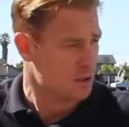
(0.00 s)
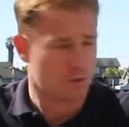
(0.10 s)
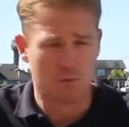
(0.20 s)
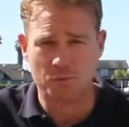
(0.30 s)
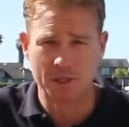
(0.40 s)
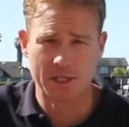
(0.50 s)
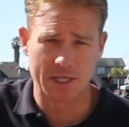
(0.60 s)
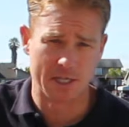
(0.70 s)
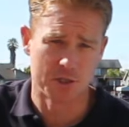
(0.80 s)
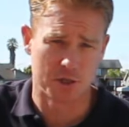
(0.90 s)
can really
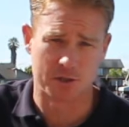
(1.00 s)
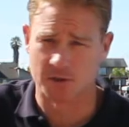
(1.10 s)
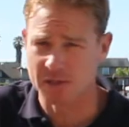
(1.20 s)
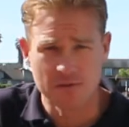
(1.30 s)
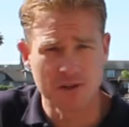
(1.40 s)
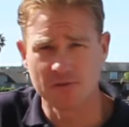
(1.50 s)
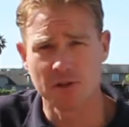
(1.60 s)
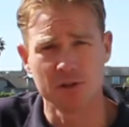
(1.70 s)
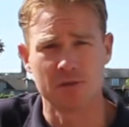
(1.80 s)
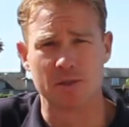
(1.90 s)
injure yourself. Even if
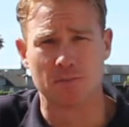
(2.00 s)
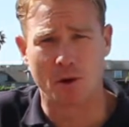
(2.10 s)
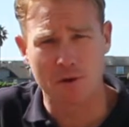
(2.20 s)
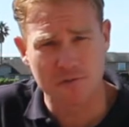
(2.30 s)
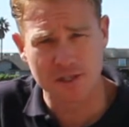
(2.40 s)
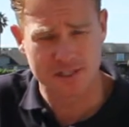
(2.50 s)
you're using perfect